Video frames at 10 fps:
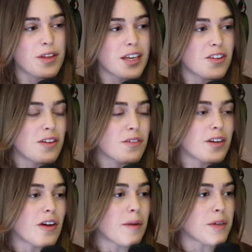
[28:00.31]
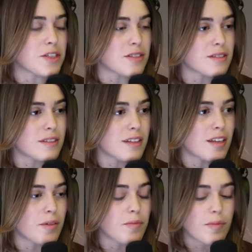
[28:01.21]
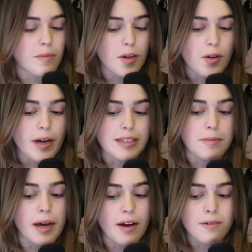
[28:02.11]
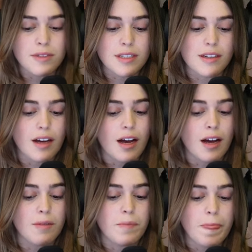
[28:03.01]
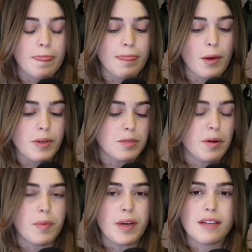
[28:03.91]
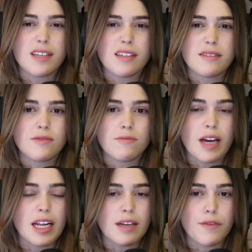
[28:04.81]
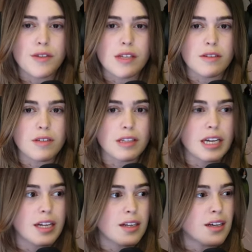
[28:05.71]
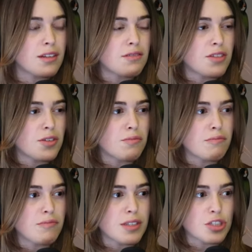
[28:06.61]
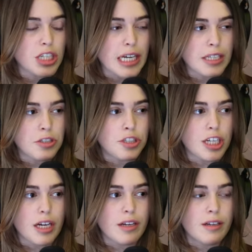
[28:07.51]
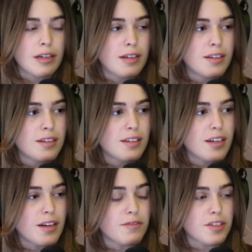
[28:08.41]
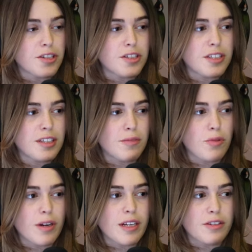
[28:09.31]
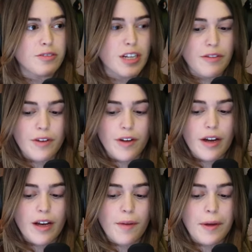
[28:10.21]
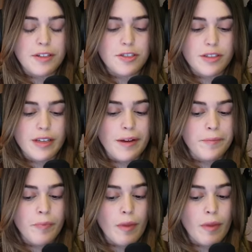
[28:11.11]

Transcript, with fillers: I feel like you never know how much is you know the correct amount, um, what to put because it's kind of confusing. There's a lid and you this giant jug of detergent and you pour yeah. it and you're trying to figure out how it's much. Yeah.